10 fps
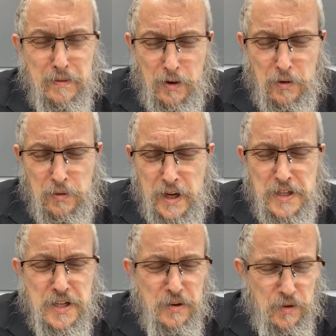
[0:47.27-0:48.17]
a
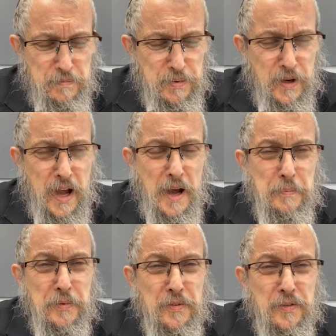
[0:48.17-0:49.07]
raging one
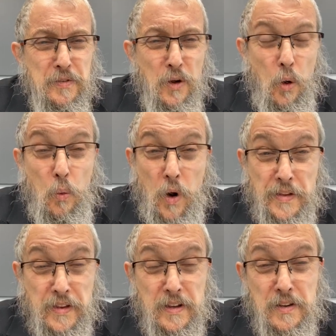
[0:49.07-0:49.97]
perhaps,
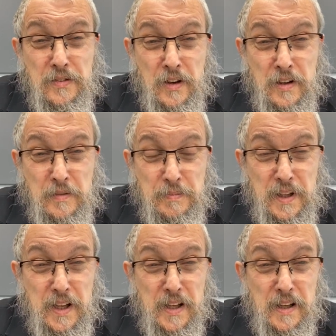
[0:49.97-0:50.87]
one that is
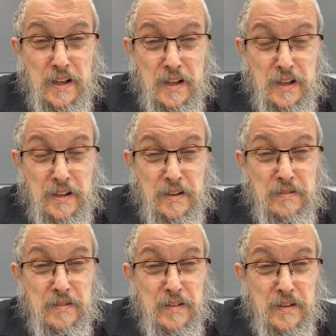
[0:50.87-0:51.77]
humbling in
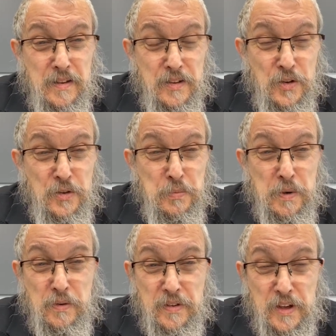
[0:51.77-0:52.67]
your
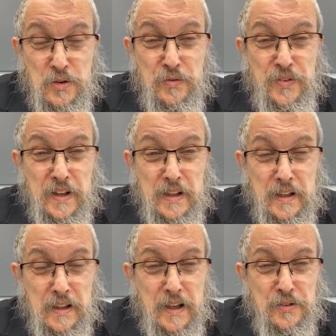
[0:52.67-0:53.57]
spirit that you feel
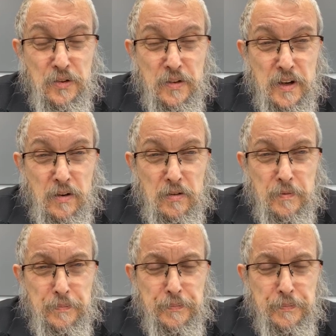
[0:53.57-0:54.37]
lesser than all